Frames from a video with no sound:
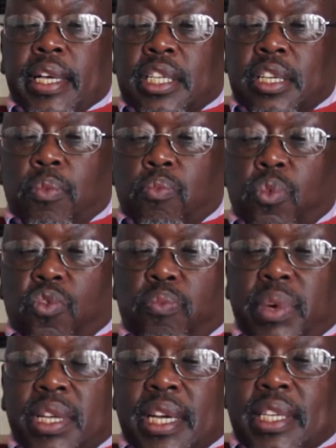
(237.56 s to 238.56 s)
is a
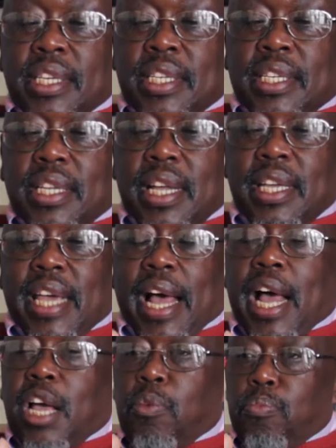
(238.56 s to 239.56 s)
movement that is
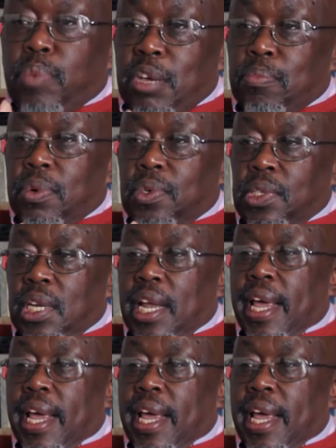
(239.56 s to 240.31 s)
young people's